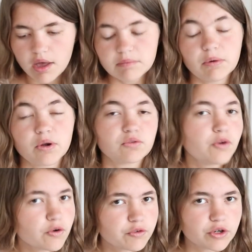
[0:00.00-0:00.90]
But with
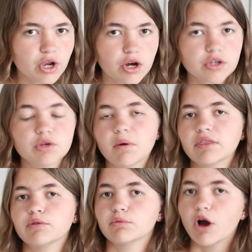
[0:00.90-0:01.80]
Faux Fur Yarn, you
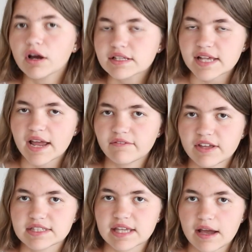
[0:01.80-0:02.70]
want the wrong side
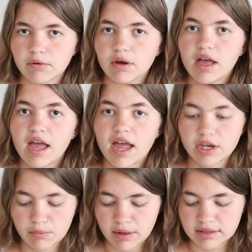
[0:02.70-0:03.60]
facing out,
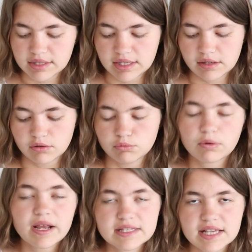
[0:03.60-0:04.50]
and you want the
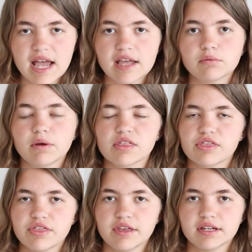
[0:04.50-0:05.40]
right side with
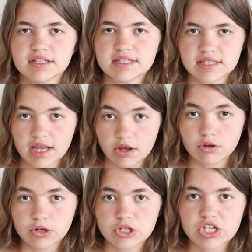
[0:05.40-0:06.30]
the single
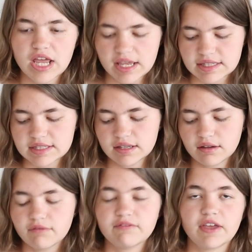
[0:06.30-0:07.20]
crochets
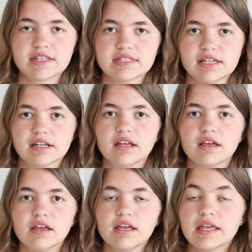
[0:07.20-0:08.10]
facing
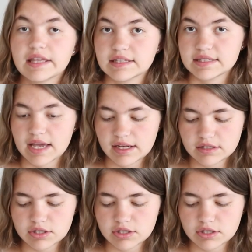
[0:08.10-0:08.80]
inside.